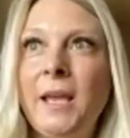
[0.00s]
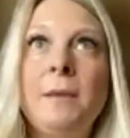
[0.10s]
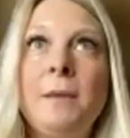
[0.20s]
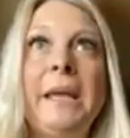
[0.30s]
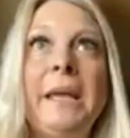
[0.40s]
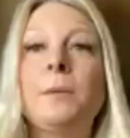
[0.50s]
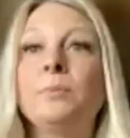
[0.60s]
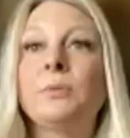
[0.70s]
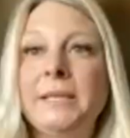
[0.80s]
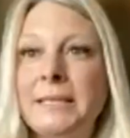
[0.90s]
and it make
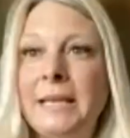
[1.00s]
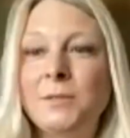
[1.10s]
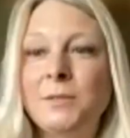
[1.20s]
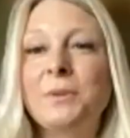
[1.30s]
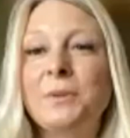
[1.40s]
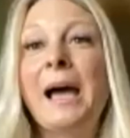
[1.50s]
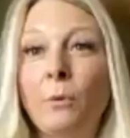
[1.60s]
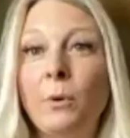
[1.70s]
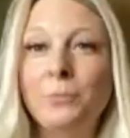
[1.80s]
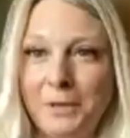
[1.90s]
complete sense
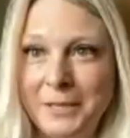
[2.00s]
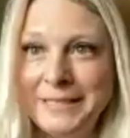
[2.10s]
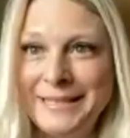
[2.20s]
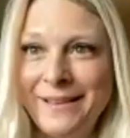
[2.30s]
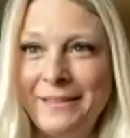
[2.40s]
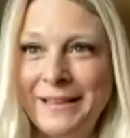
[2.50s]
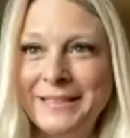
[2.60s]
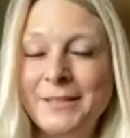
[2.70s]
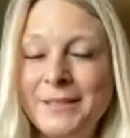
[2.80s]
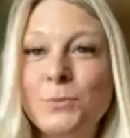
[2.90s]
without a real estate
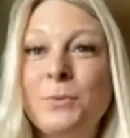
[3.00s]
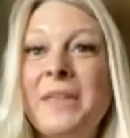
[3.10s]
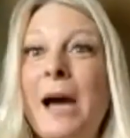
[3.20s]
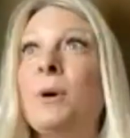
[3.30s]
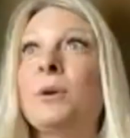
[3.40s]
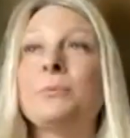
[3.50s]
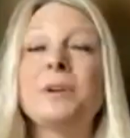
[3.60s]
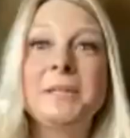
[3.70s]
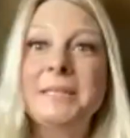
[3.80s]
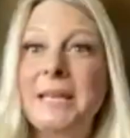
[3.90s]
license, without a
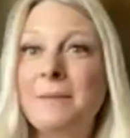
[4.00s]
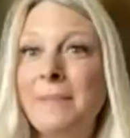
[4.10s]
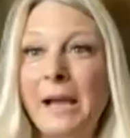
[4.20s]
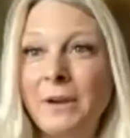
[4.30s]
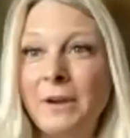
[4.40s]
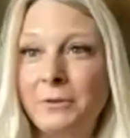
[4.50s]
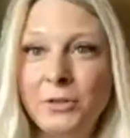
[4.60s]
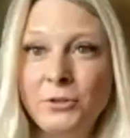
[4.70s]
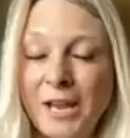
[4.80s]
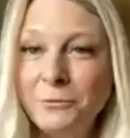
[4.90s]
real estate background
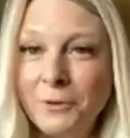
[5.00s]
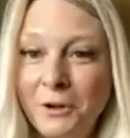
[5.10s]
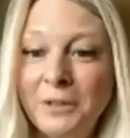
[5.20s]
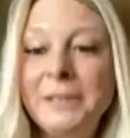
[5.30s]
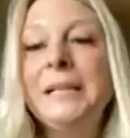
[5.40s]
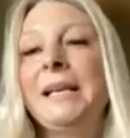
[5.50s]
in general.